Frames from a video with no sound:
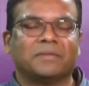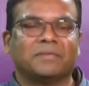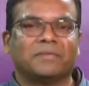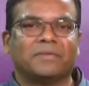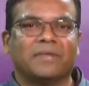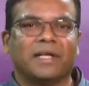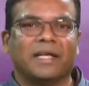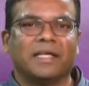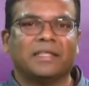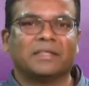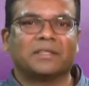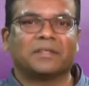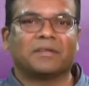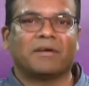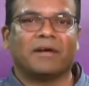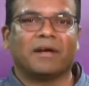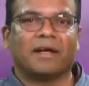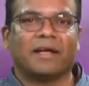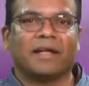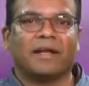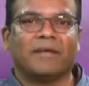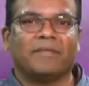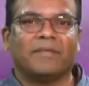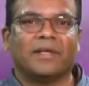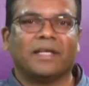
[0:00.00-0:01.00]
very strong
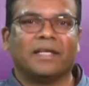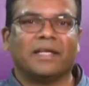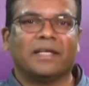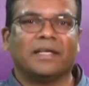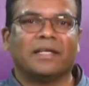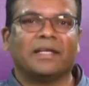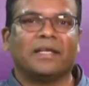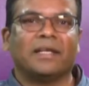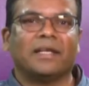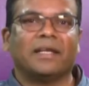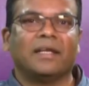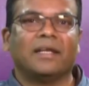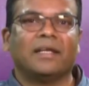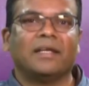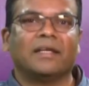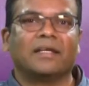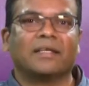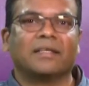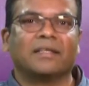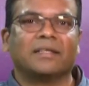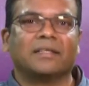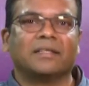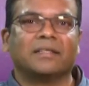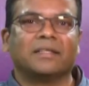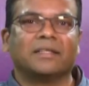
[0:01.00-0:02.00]
gravity near
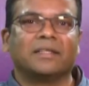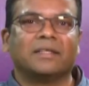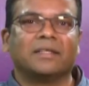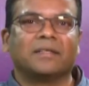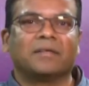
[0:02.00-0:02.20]
the